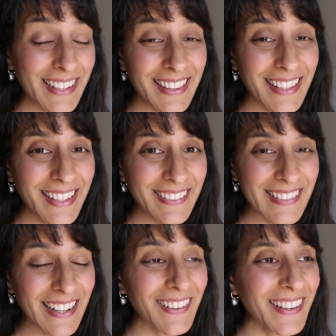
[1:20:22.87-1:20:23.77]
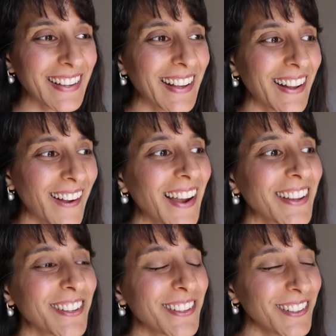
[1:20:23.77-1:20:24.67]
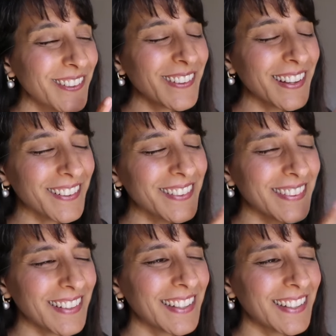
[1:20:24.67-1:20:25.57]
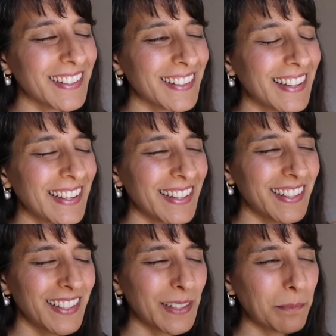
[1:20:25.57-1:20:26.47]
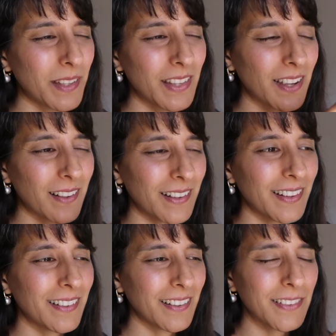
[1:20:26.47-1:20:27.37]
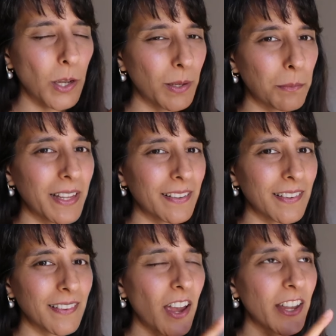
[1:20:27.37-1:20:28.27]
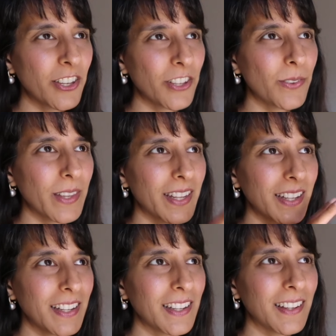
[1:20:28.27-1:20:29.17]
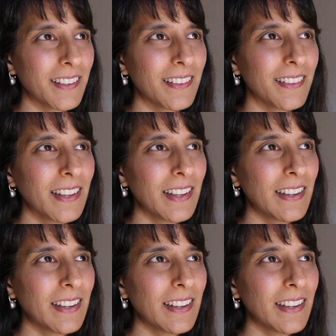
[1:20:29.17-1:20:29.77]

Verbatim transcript: And he left. And I, and I knew, I could see in him that that guy, he's going places. I knew that he is,